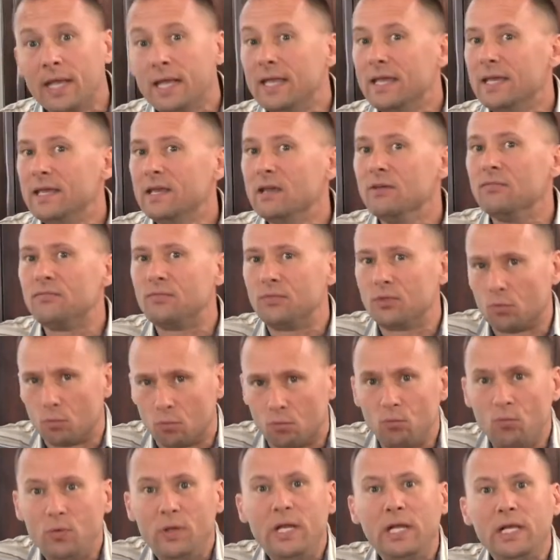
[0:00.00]
If they're
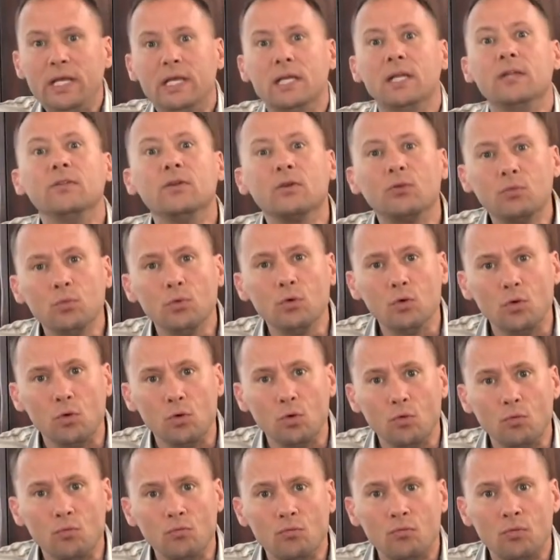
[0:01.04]
really getting the
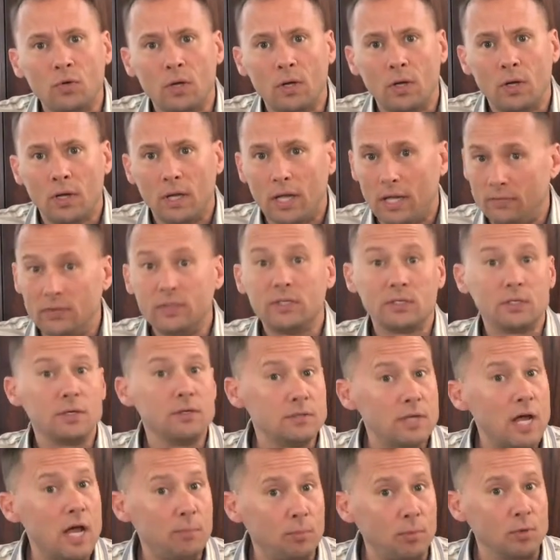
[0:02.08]
groove, and this
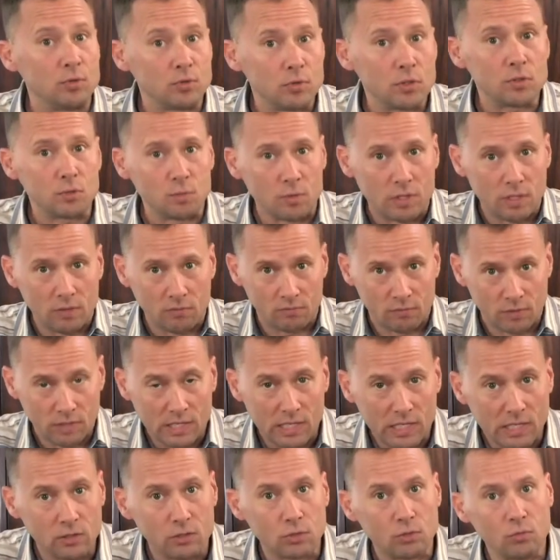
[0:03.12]
does happen, trust me, if they
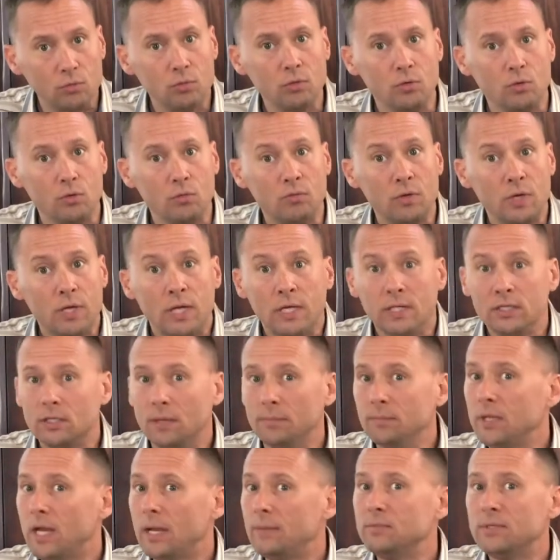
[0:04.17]
get in the groove,
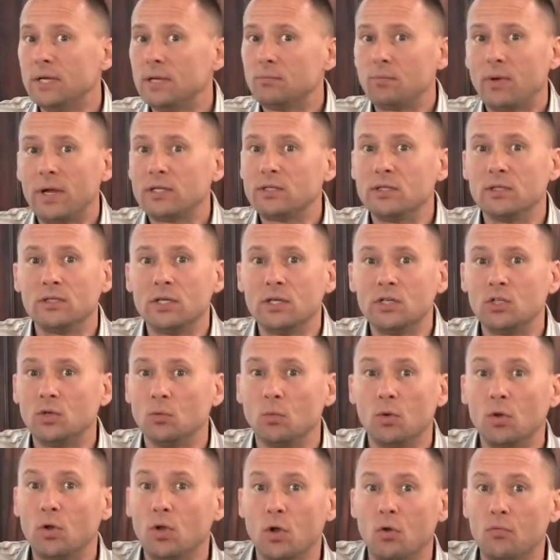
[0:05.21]
sometimes that practice session
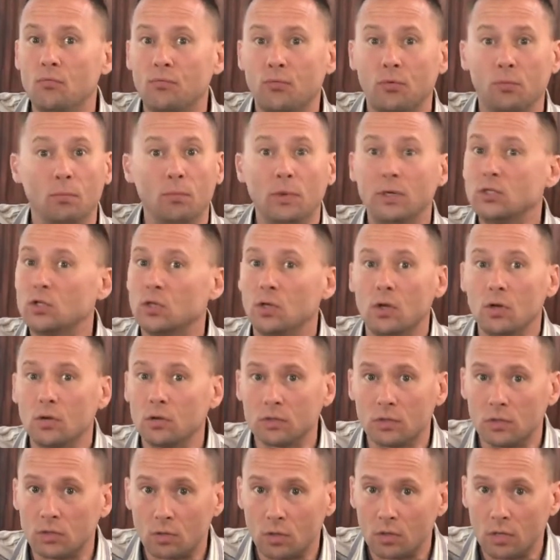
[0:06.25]
will go for much longer
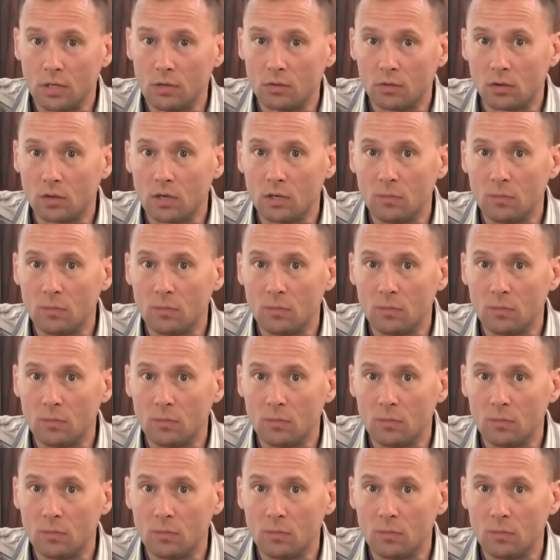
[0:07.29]
than 30